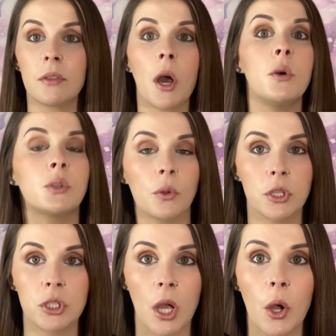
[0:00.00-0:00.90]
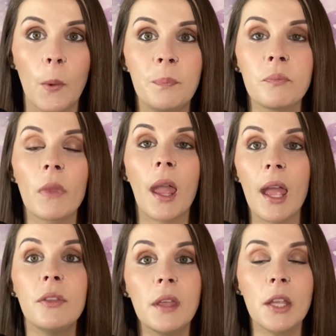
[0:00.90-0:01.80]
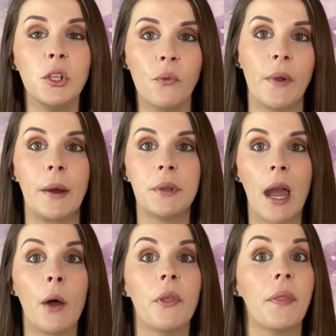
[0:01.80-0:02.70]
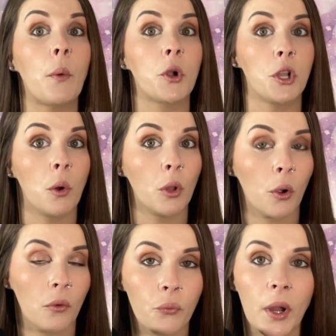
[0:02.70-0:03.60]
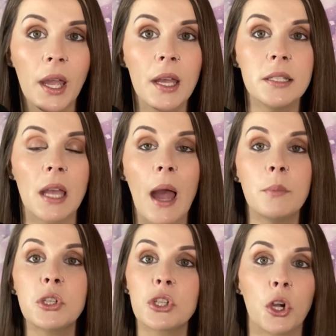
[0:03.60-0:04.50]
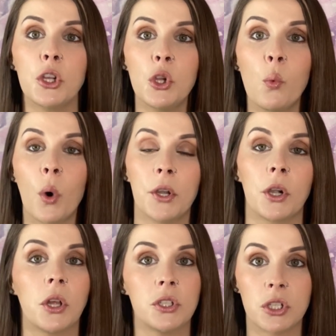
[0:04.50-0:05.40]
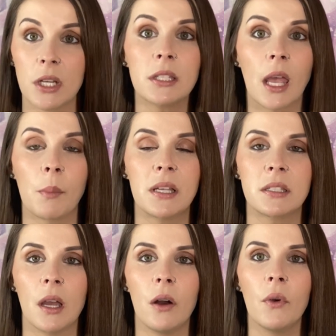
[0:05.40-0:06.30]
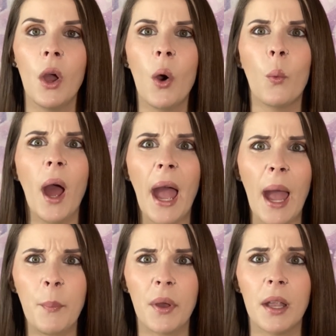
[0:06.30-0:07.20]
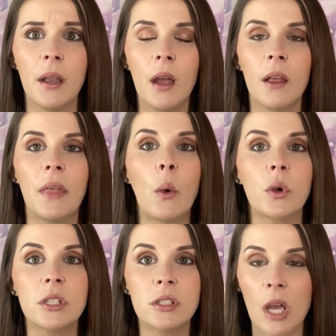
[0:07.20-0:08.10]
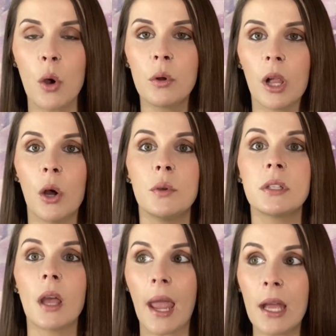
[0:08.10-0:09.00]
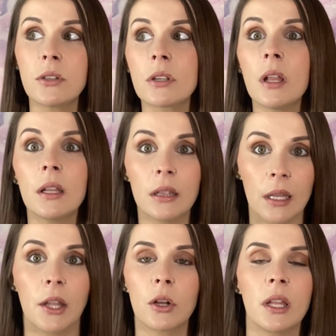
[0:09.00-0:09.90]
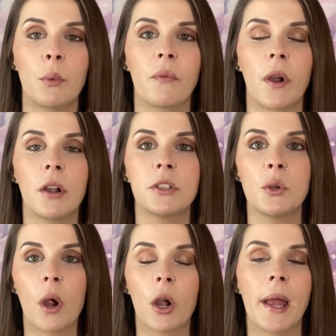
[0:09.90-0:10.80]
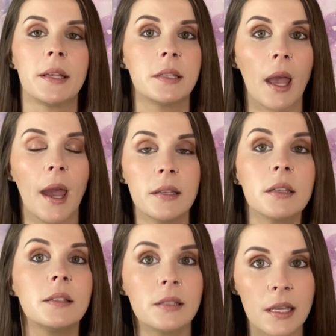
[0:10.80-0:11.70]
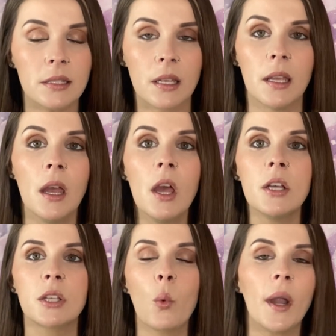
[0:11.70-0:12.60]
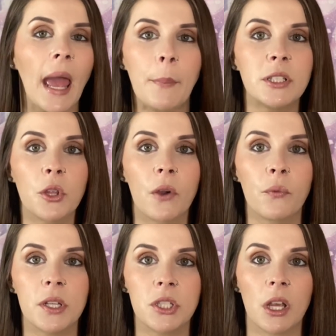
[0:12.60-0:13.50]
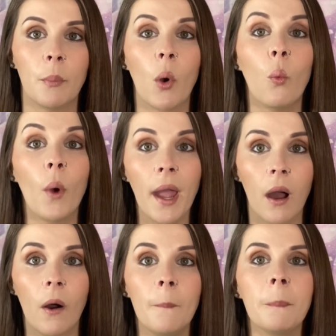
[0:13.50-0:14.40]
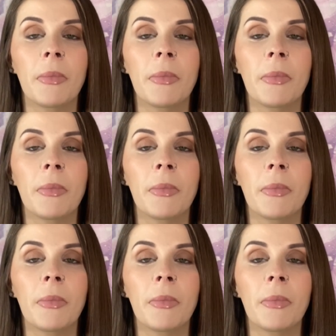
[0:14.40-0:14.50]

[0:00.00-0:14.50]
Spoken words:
those on the show, and then you found out that they were no longer friends, I'm sure you wondered, just like myself, what happened? They were so close. Angela literally referred to her as Sissy. So what happened to their friendship? Well,